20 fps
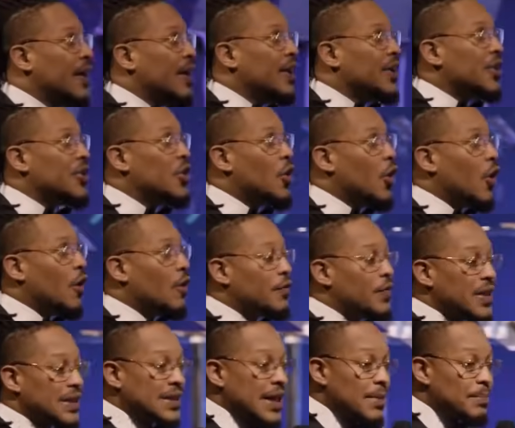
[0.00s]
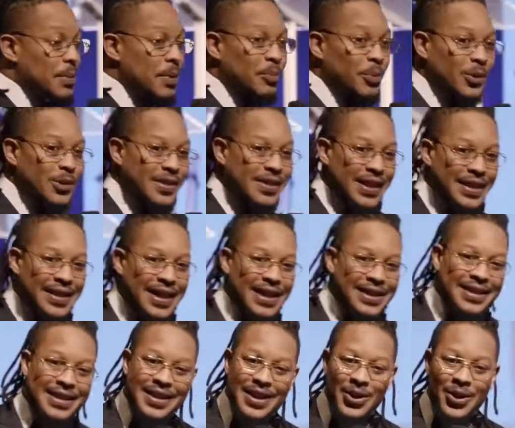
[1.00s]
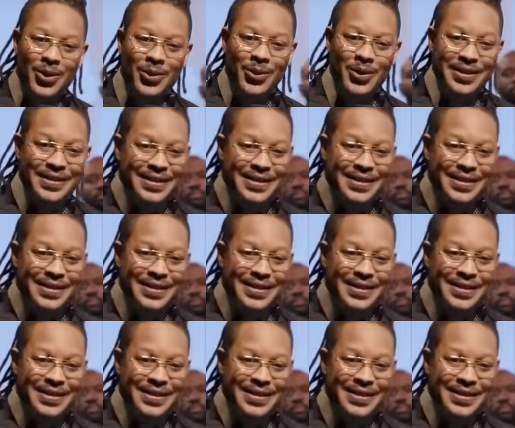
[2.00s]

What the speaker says: You know, oftentimes people say that, they always